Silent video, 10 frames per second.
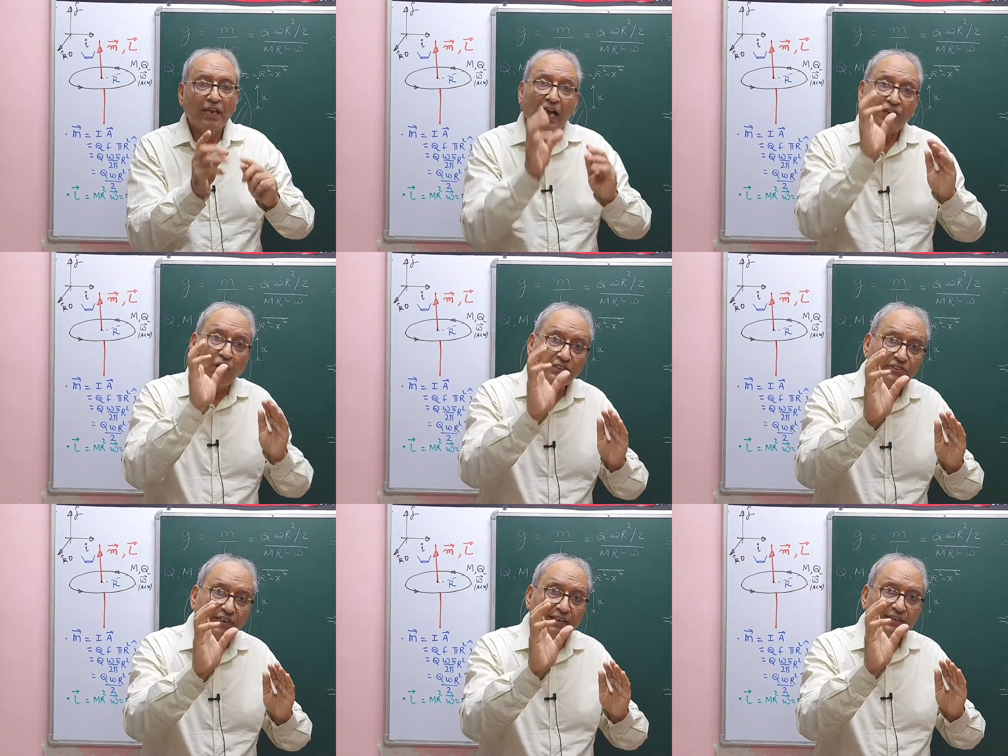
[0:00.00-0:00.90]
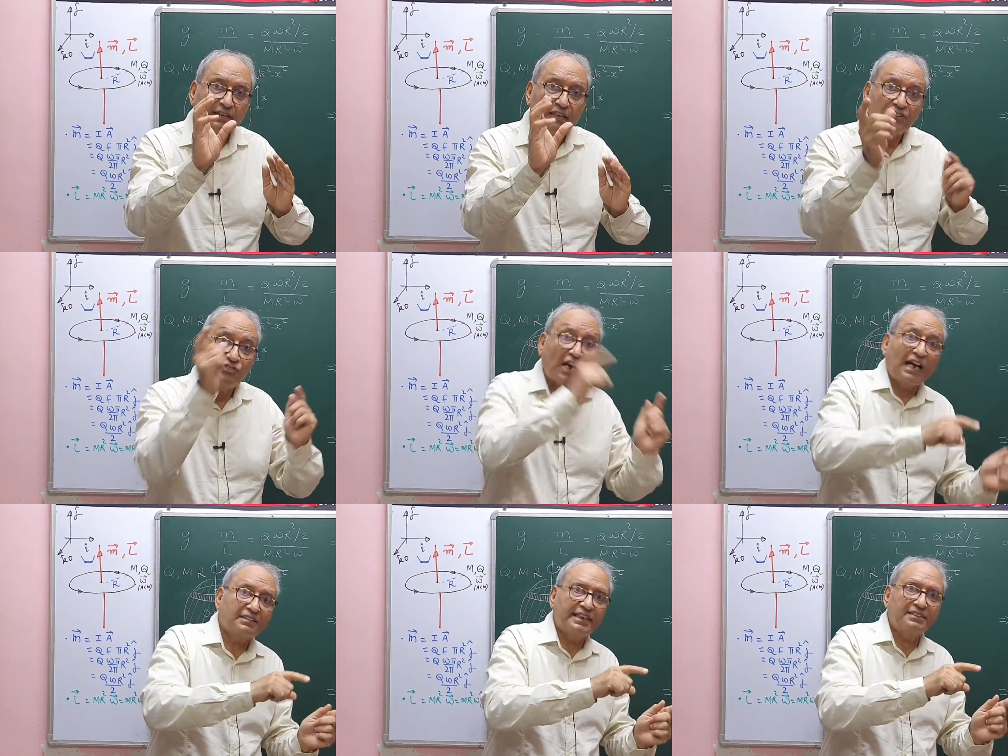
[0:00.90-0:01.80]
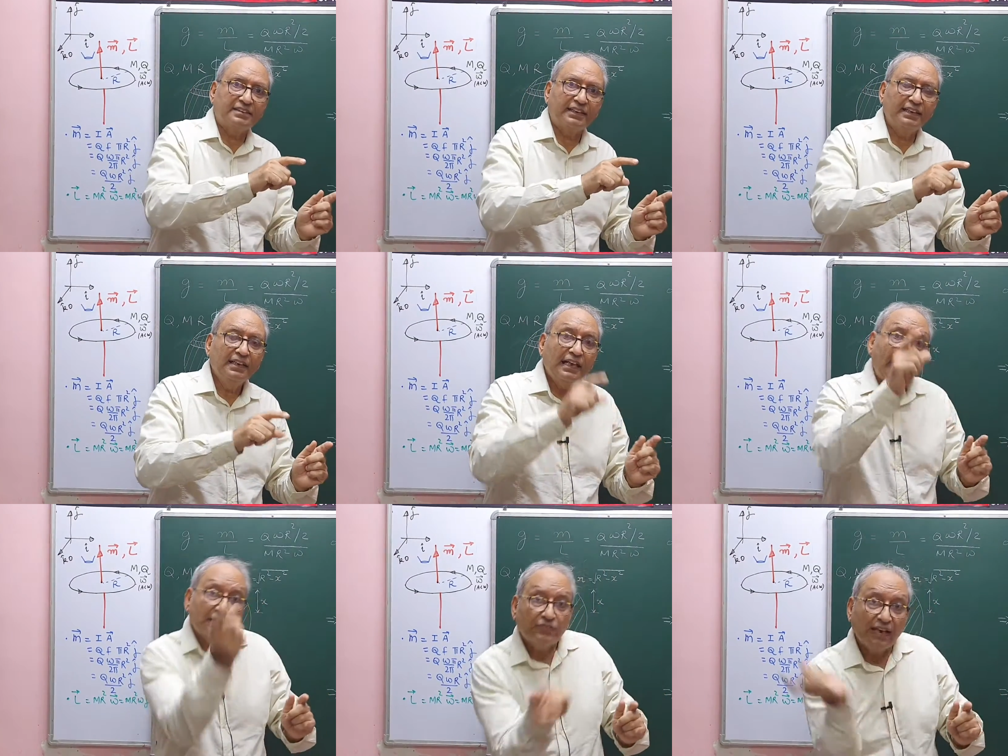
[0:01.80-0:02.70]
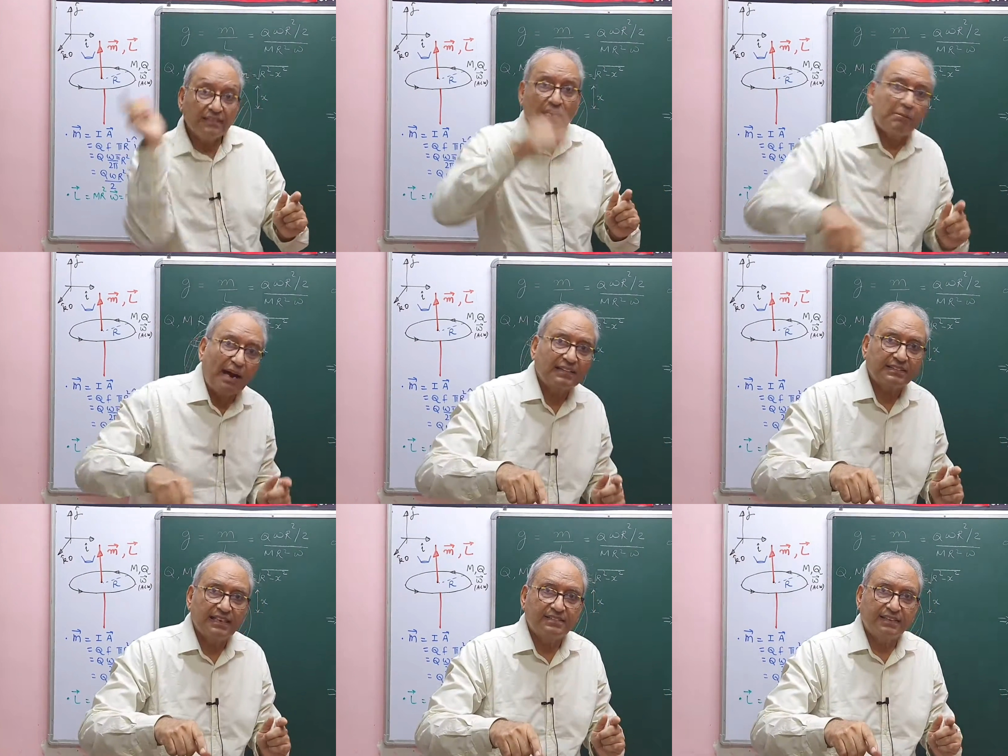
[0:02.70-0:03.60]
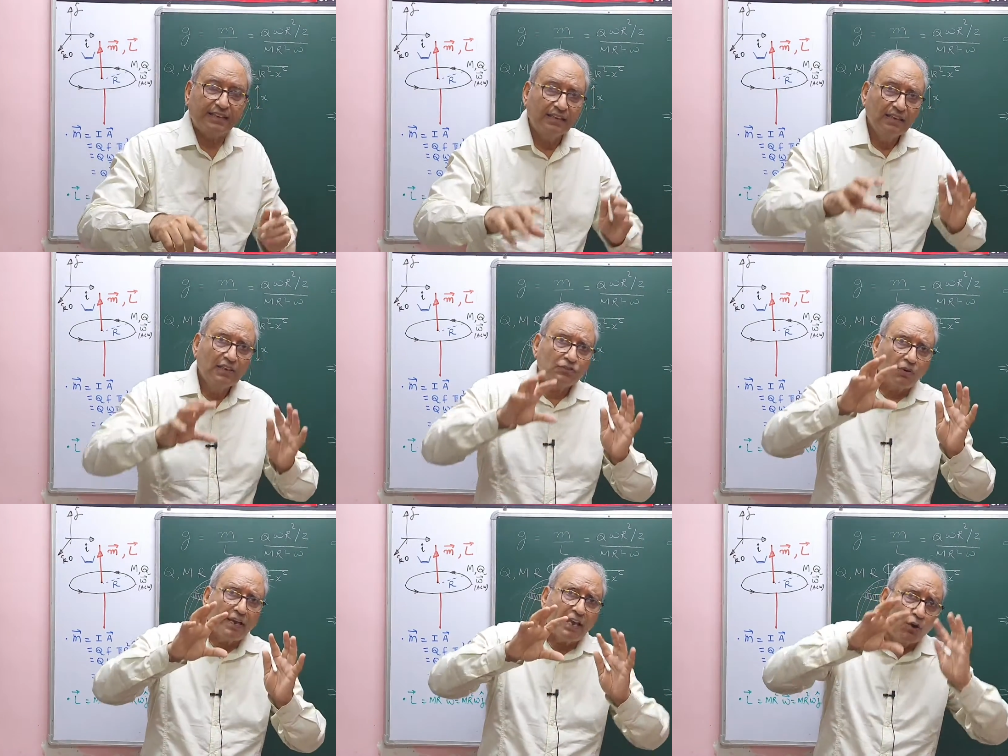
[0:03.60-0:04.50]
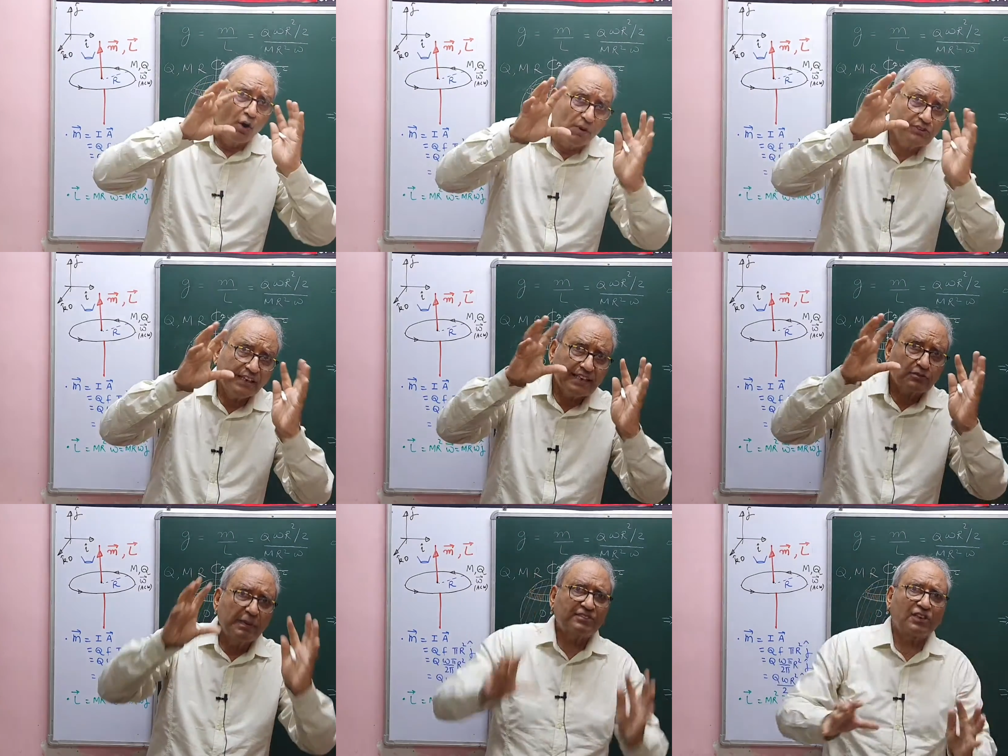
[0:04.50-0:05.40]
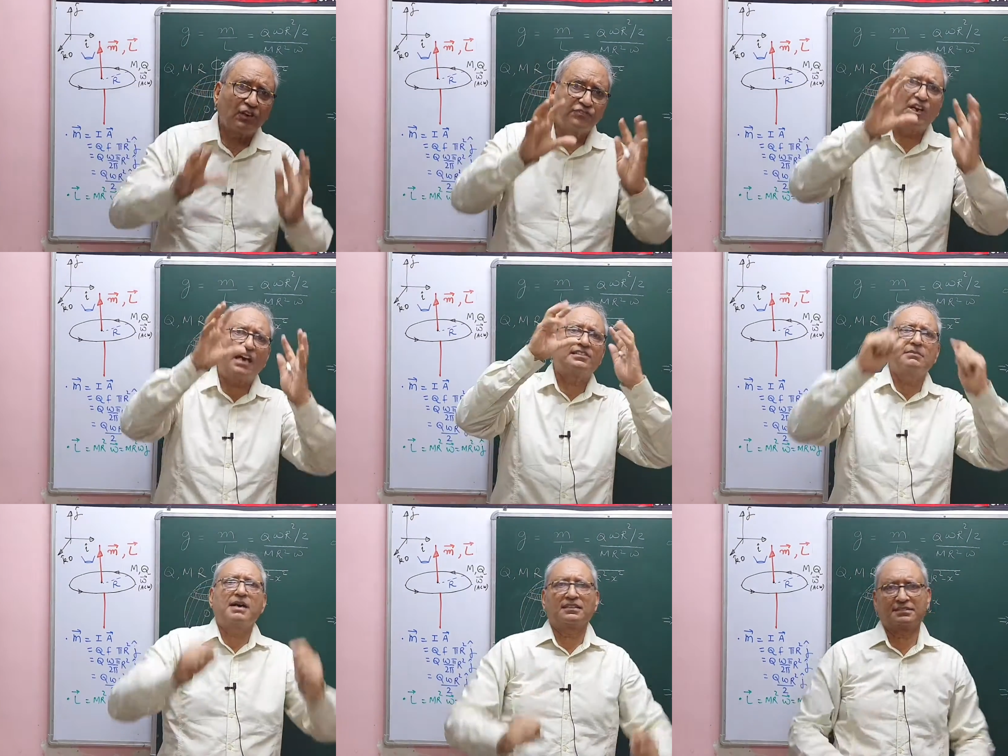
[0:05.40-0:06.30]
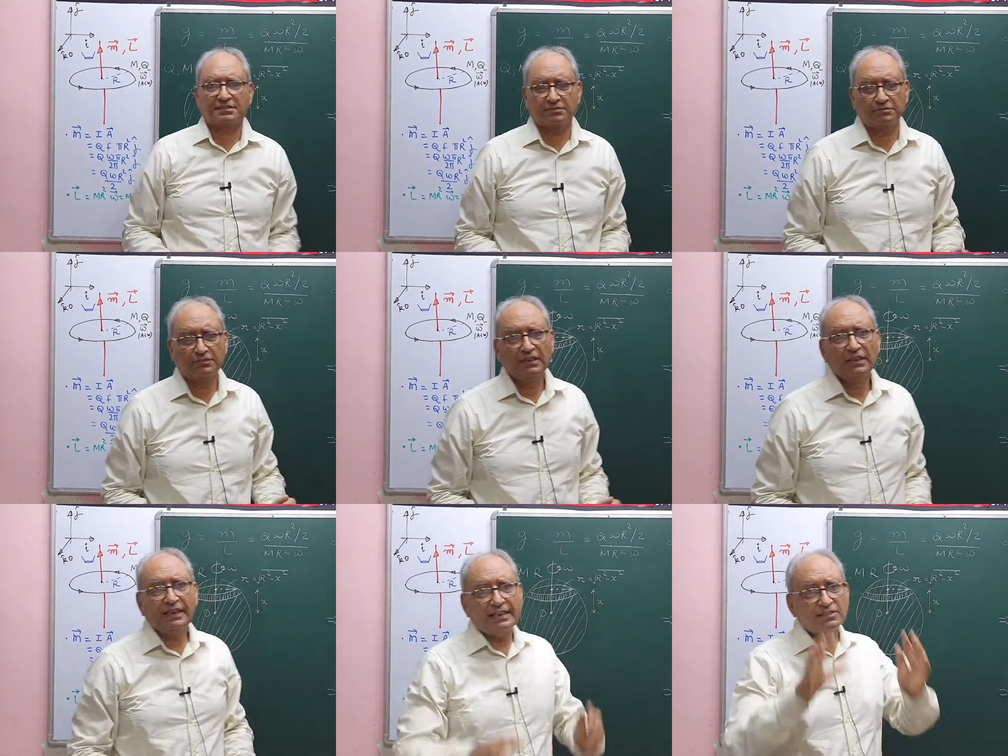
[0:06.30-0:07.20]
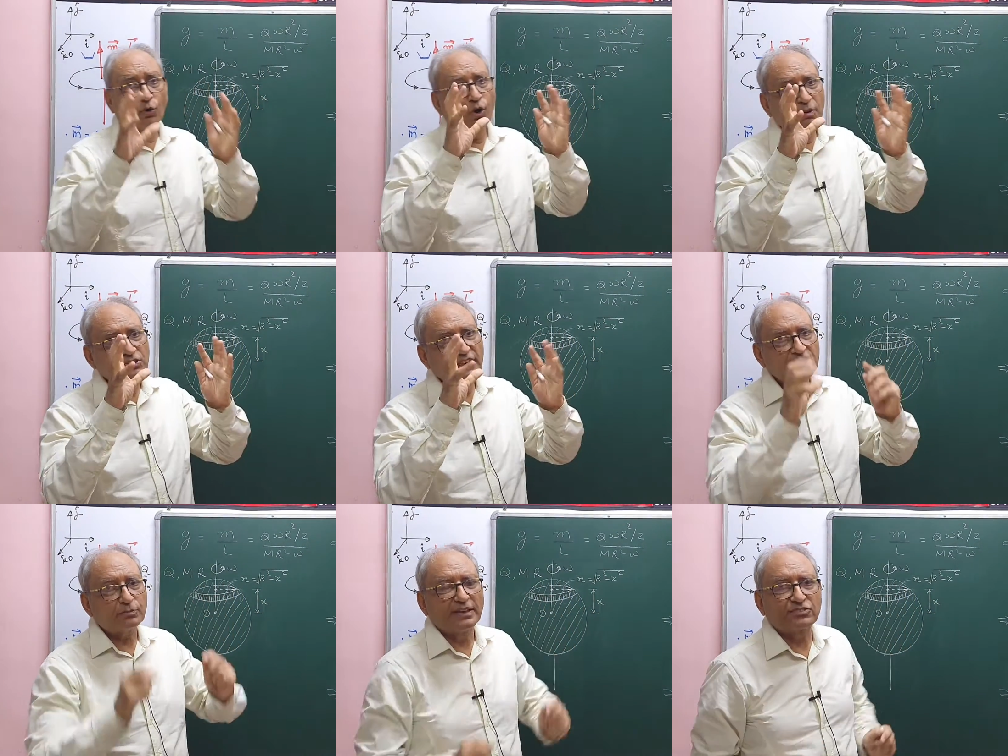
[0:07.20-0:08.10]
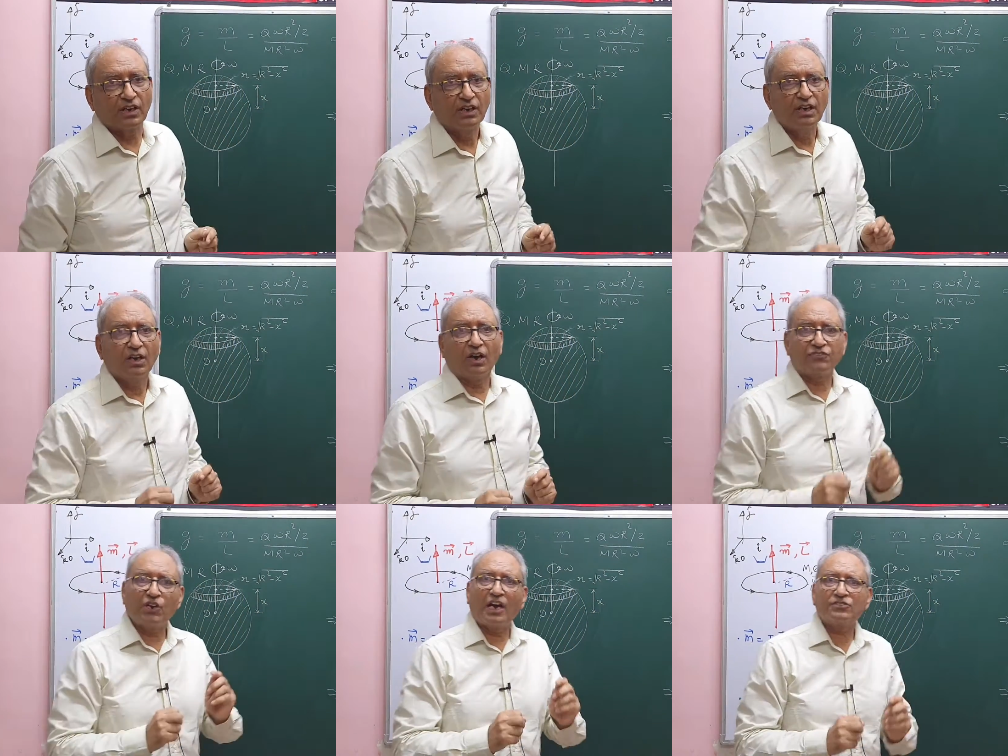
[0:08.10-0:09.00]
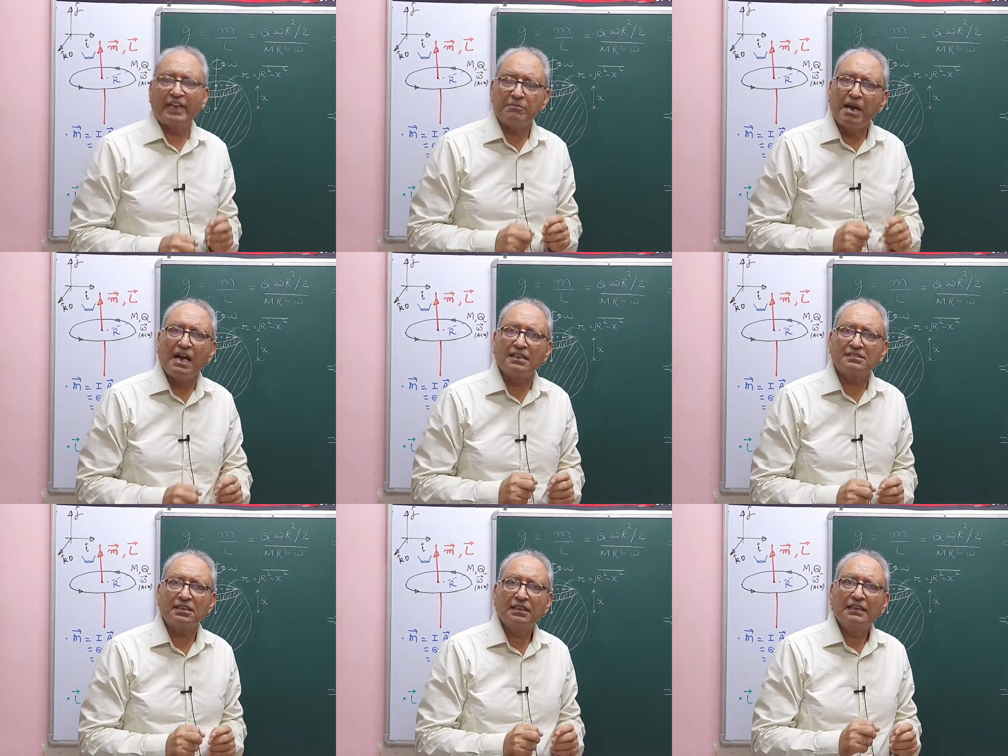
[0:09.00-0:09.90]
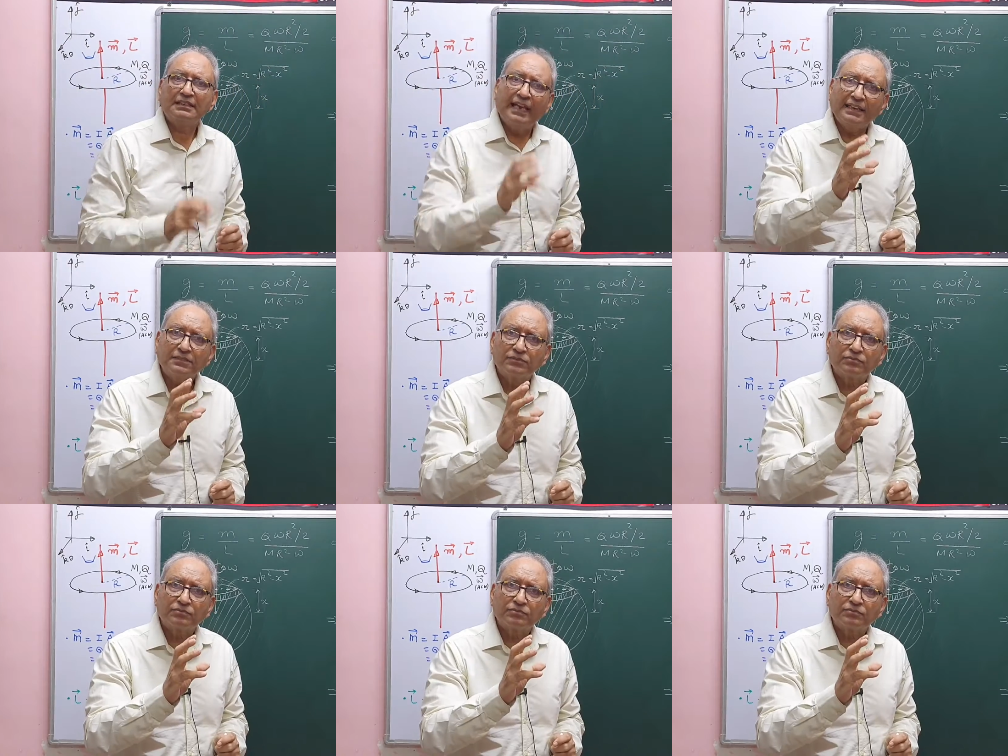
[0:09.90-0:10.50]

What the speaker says: a constant charge density as well as a mass density, so a homogeneous mixture of charge and mass, it has a homogeneous mixture of charge and mass, then